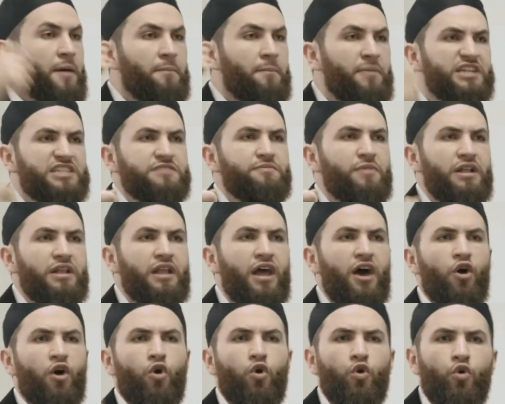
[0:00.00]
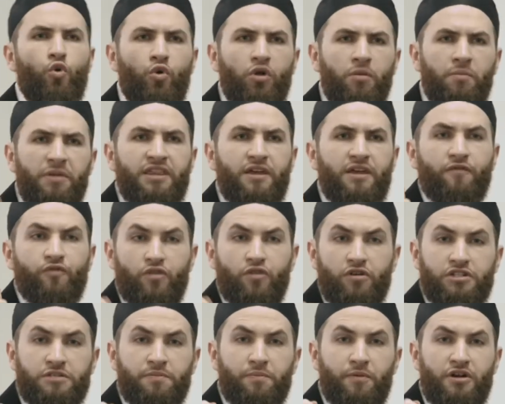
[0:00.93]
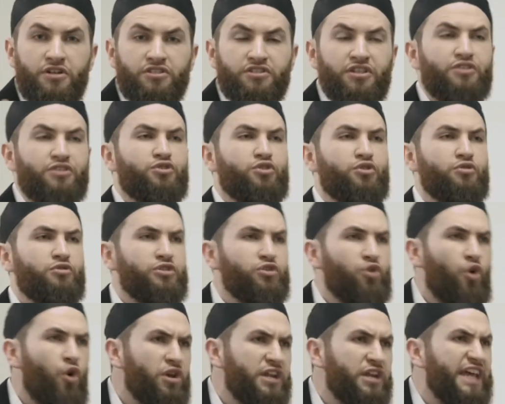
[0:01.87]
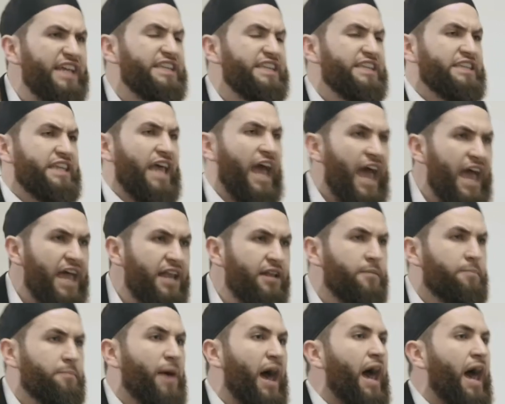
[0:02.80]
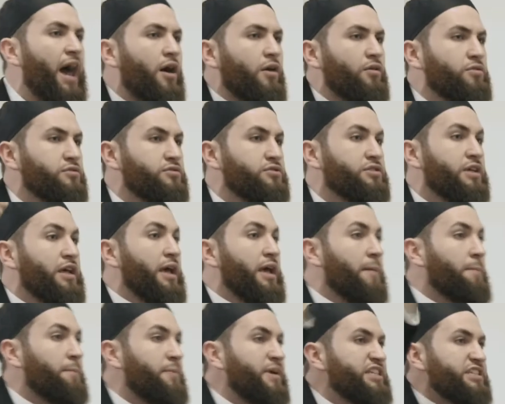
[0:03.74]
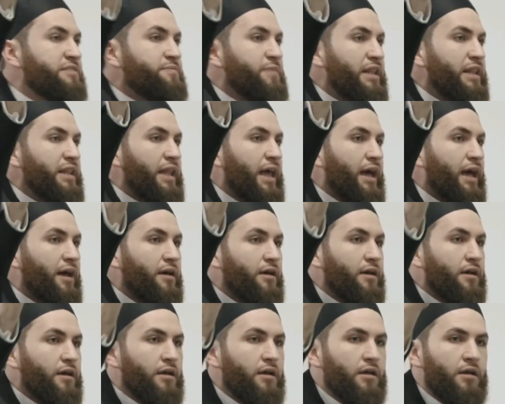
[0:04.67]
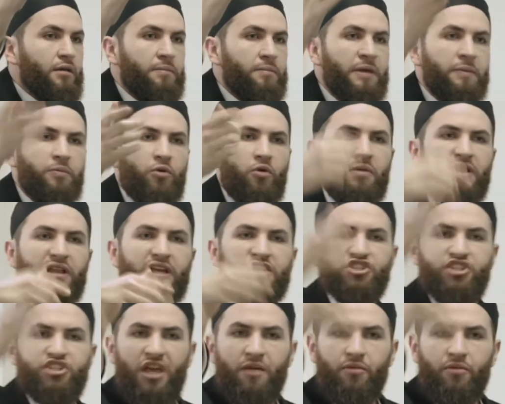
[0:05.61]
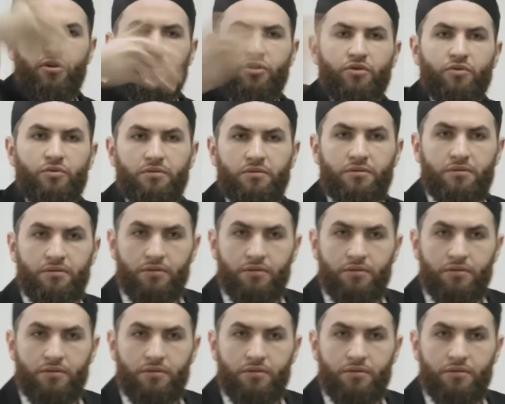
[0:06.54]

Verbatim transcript: Bismillah, who will be the first person to donate 10 pounds? Bismillah. People will be like, shame on you.